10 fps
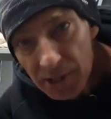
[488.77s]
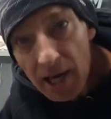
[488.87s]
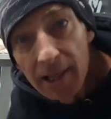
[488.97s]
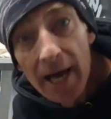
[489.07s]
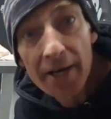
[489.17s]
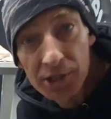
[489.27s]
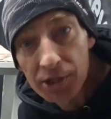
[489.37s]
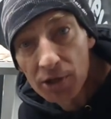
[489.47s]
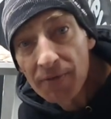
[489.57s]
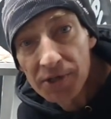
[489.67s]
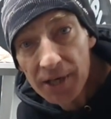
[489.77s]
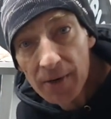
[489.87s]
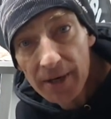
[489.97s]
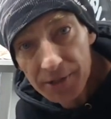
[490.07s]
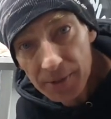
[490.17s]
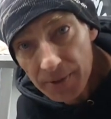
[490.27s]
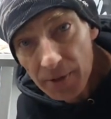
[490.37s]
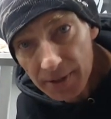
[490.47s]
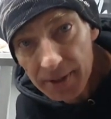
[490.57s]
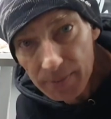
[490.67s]
a larger surface area, so we're not
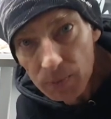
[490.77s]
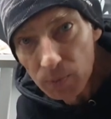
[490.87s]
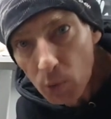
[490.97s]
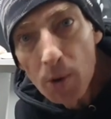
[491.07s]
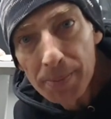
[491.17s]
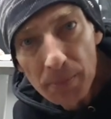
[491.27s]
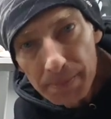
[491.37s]
going to warp and